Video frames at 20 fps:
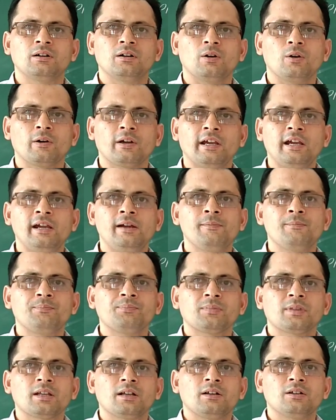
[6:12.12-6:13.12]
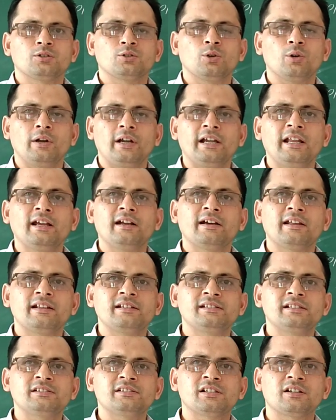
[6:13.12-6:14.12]
Okay, so it
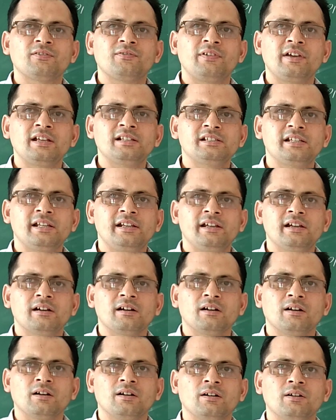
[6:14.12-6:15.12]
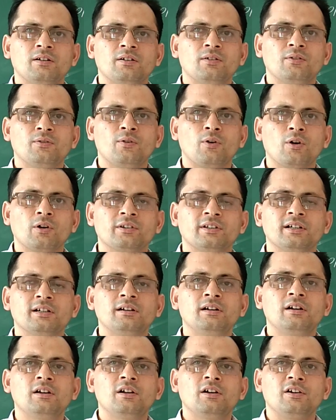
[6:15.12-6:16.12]
increases surface area for
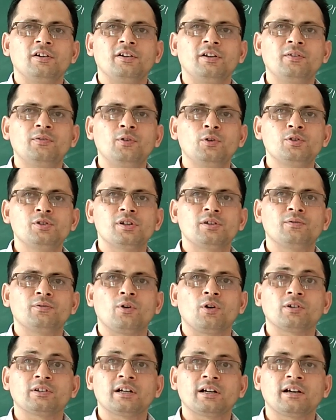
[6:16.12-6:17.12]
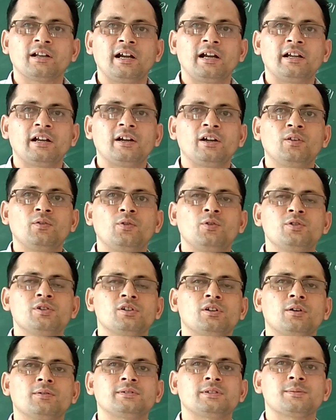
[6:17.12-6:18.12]
the diffusion, for the greater
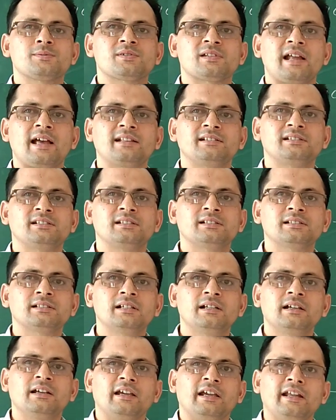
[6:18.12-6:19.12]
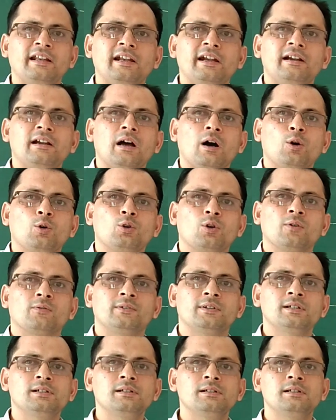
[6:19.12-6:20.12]
diffusion of substances in and out
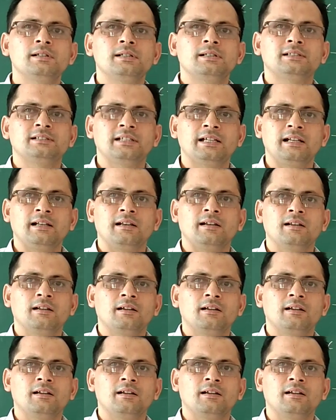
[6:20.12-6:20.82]
of the cell.